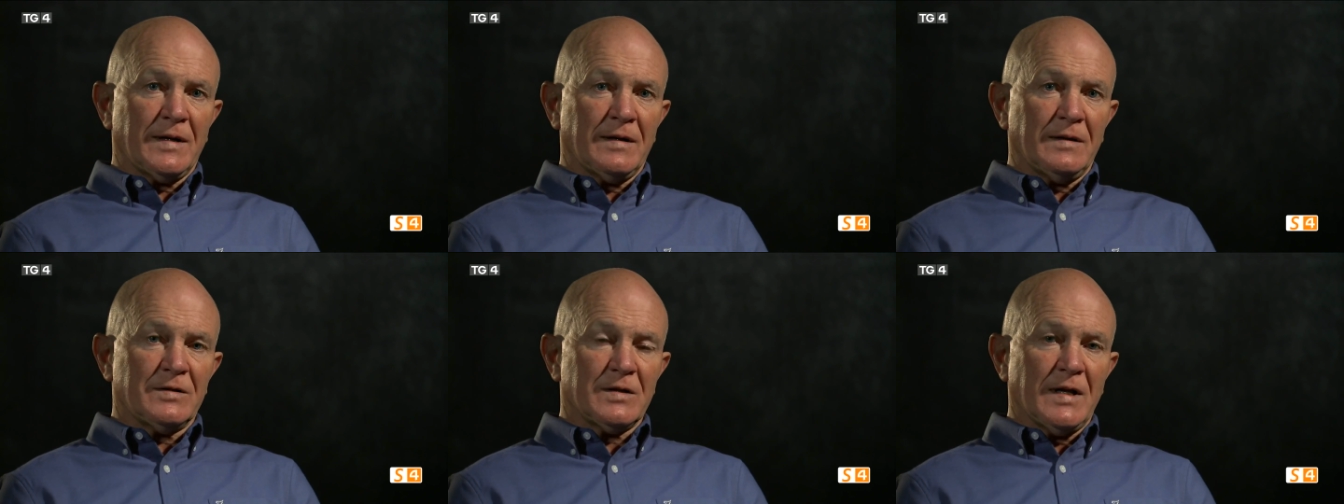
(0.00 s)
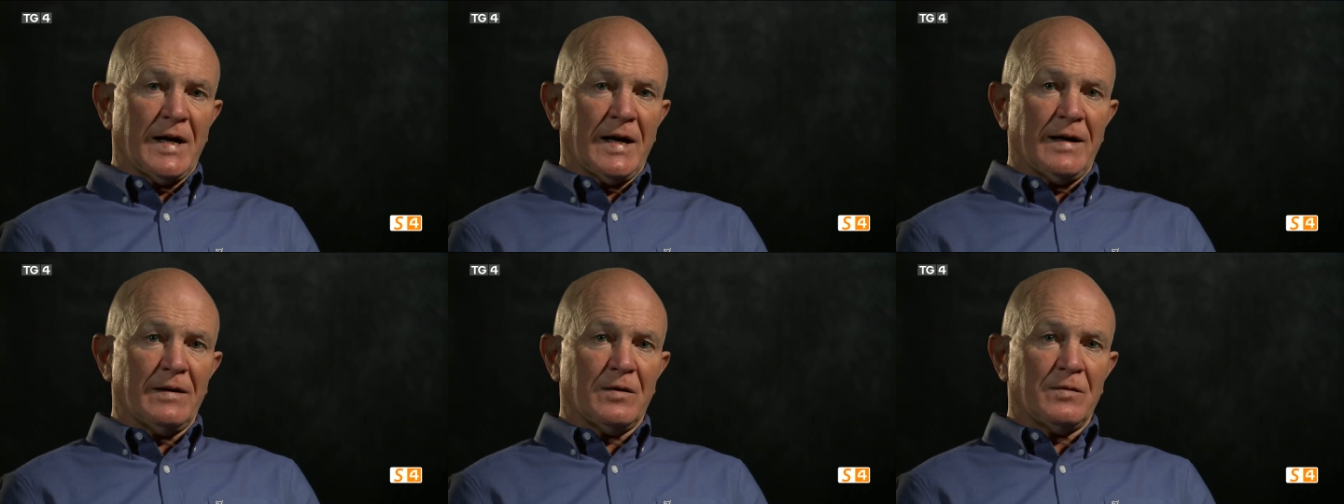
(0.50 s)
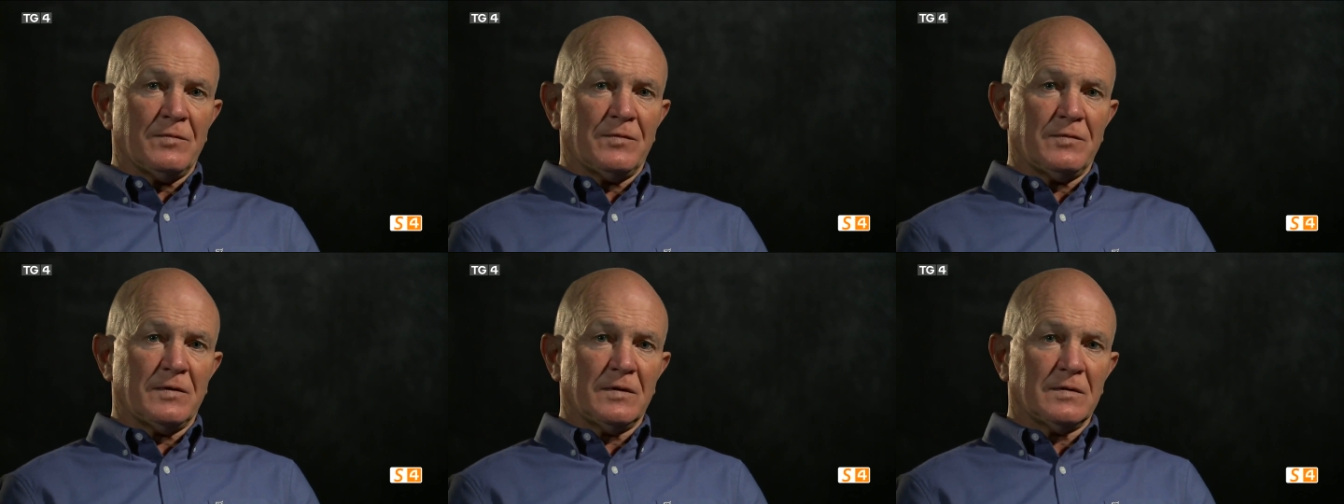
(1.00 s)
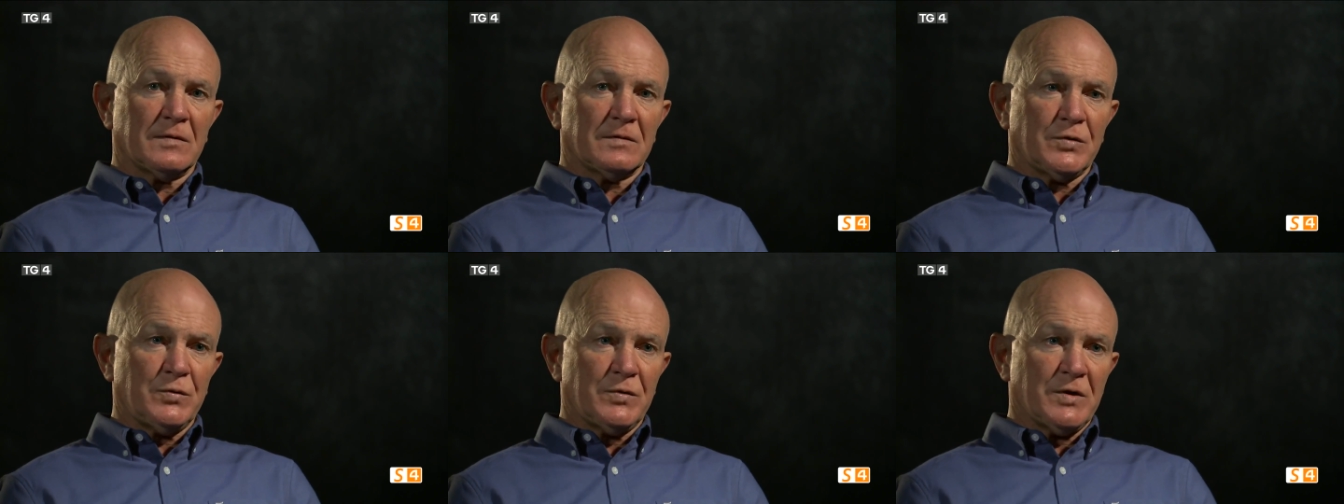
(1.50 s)
in July of
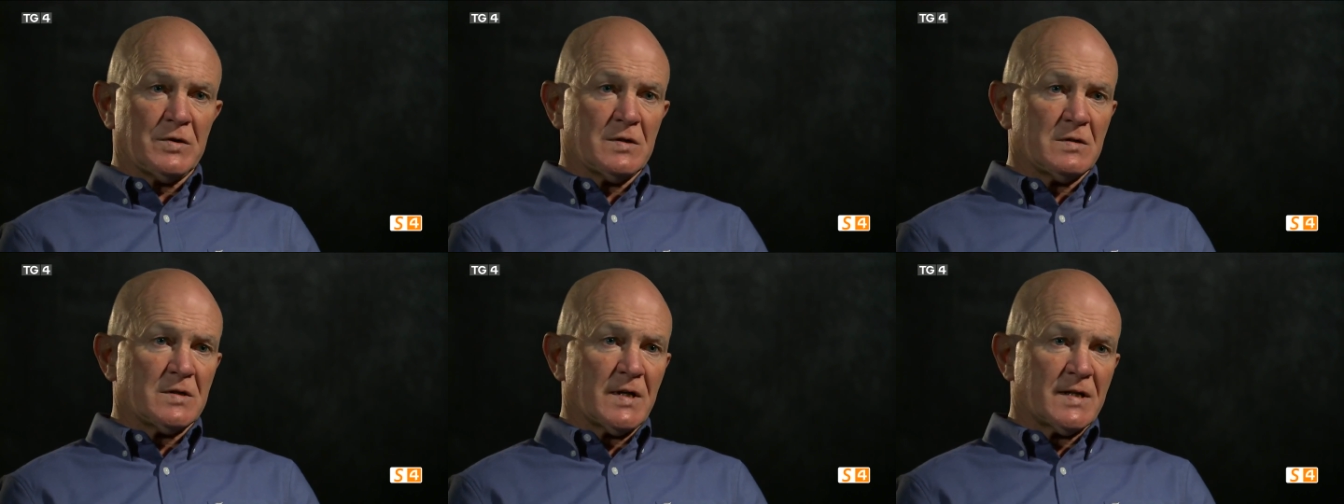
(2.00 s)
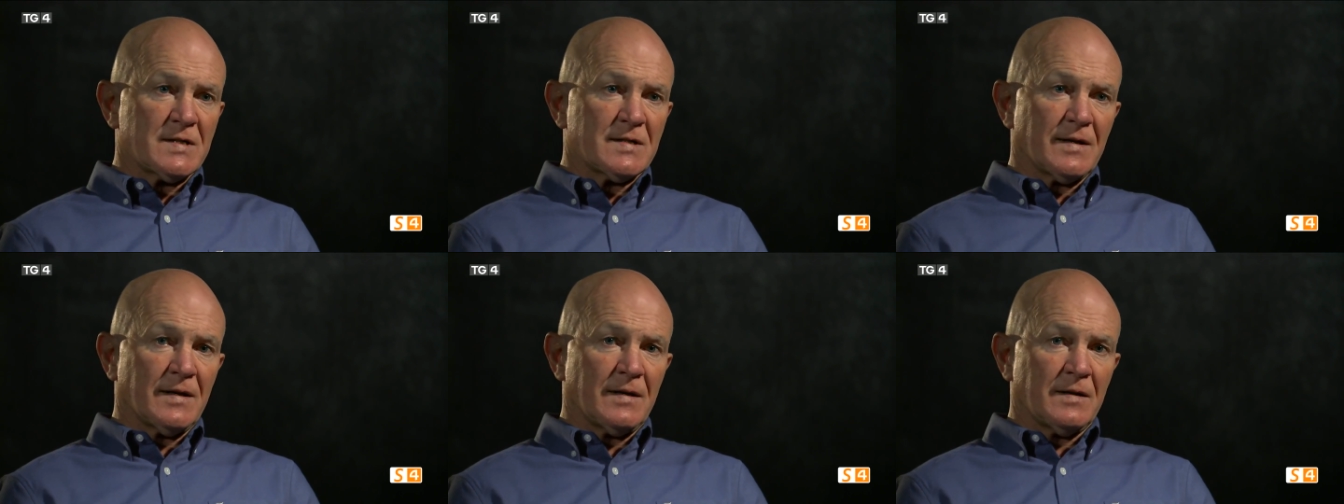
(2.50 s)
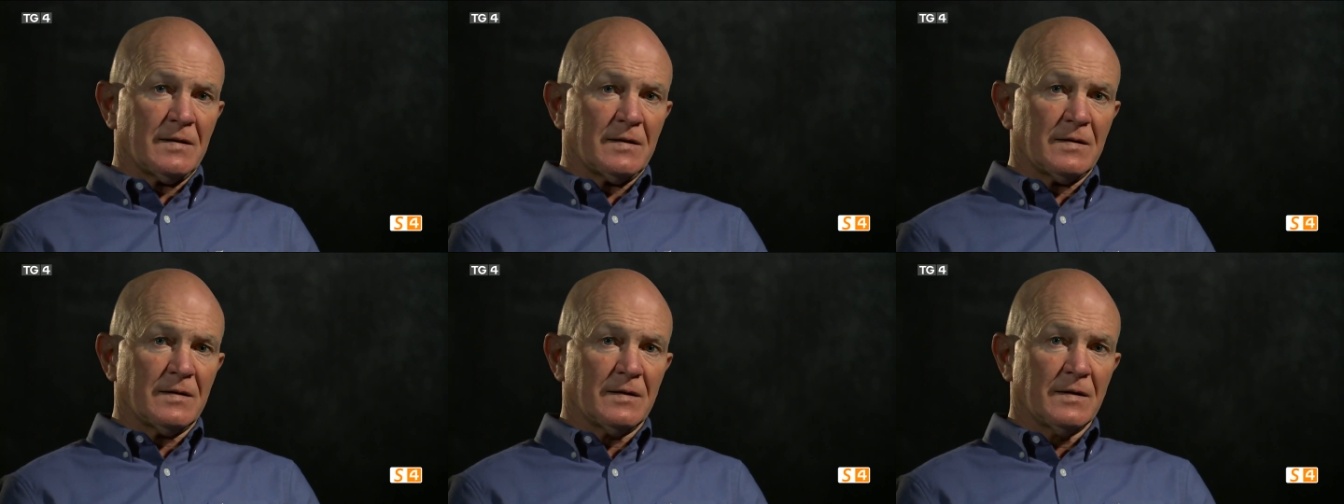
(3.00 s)
2006, and